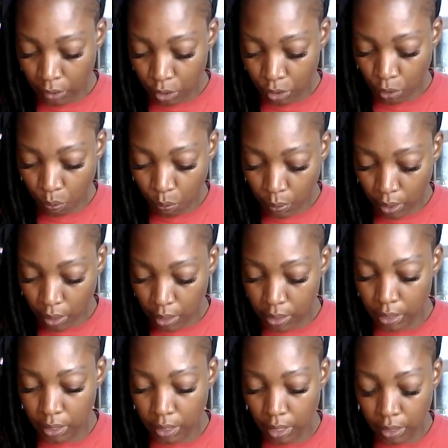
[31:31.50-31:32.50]
So what is
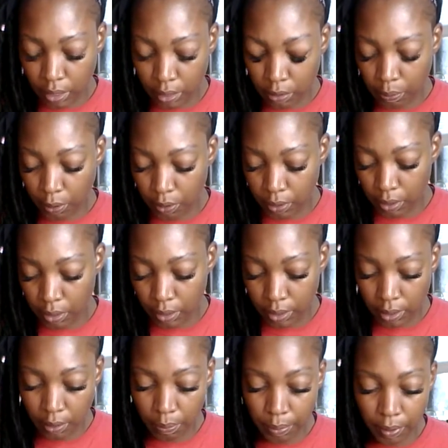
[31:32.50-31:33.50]
it that this person is
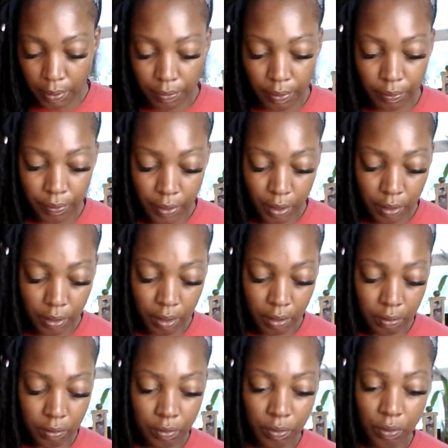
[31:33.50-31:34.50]
keeping from
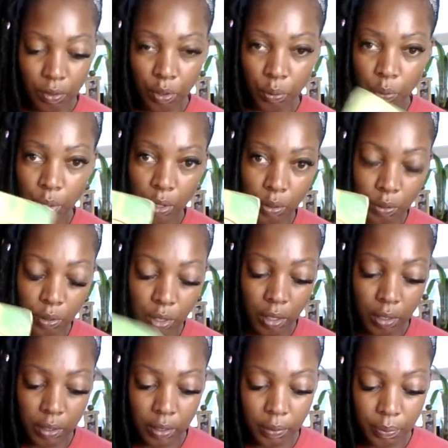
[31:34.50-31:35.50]
Virgo? The world
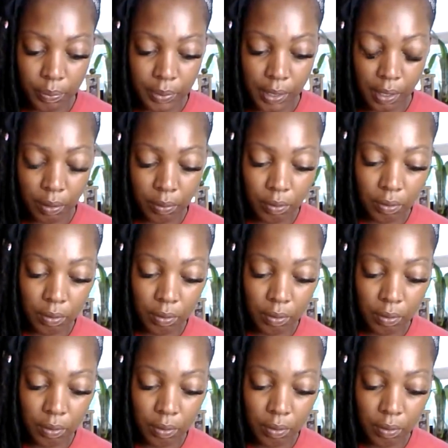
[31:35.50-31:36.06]
card comes out.